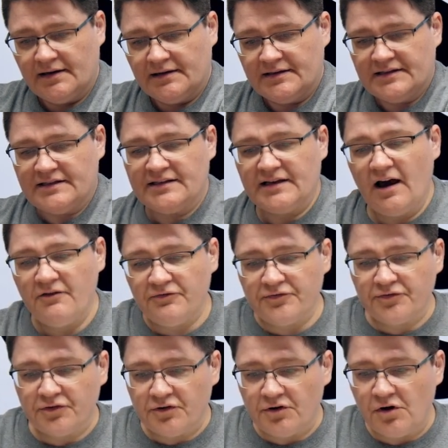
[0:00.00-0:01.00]

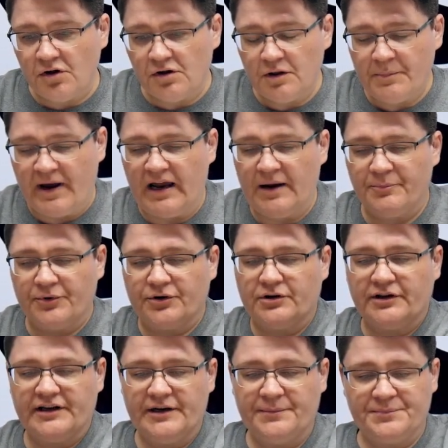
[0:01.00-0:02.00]
several paper
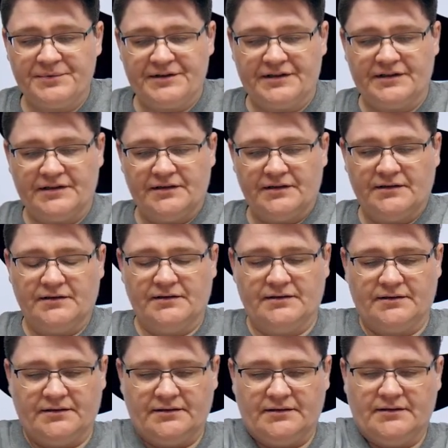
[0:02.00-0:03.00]
clips,
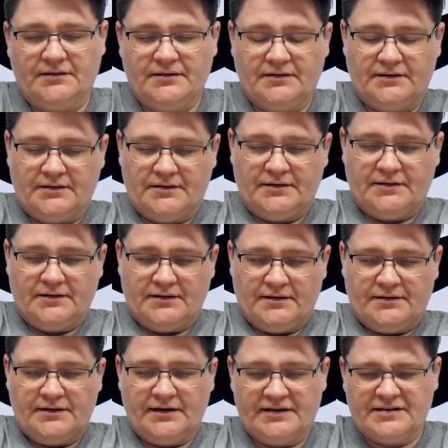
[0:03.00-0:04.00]

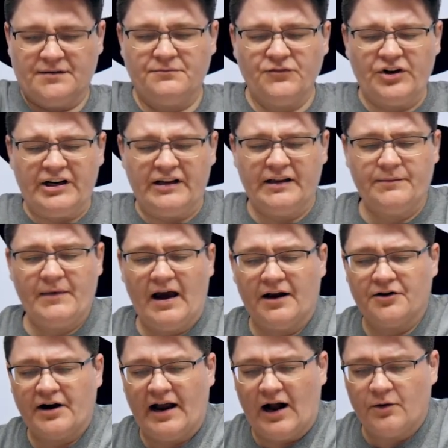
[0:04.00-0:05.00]
doesn't really
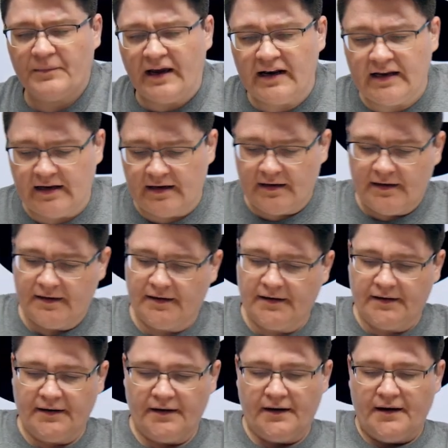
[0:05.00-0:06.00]
matter how many,
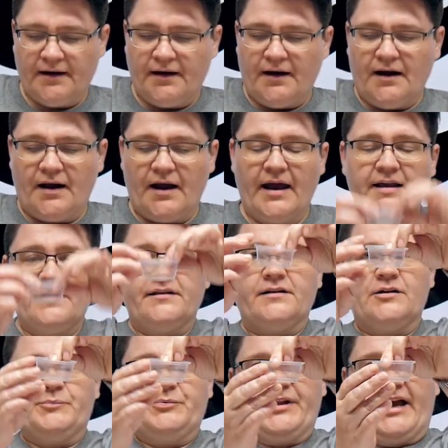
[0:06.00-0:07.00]
a
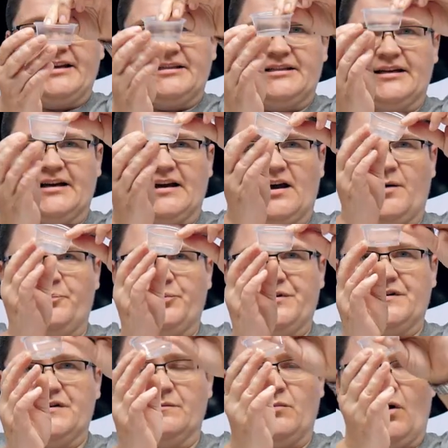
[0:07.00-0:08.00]
little plastic cup with
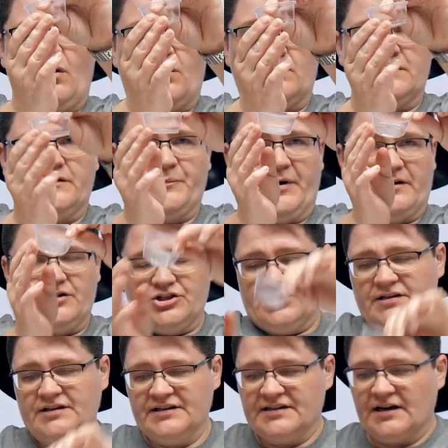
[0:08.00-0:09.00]
some holes punched
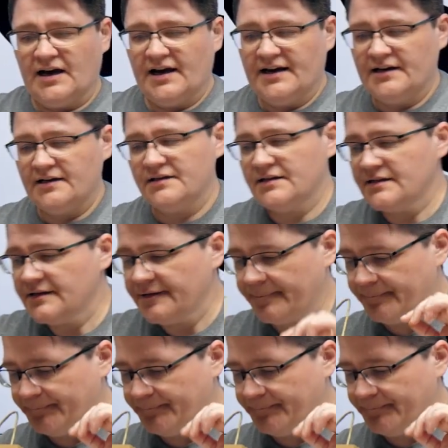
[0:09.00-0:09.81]
in the sides,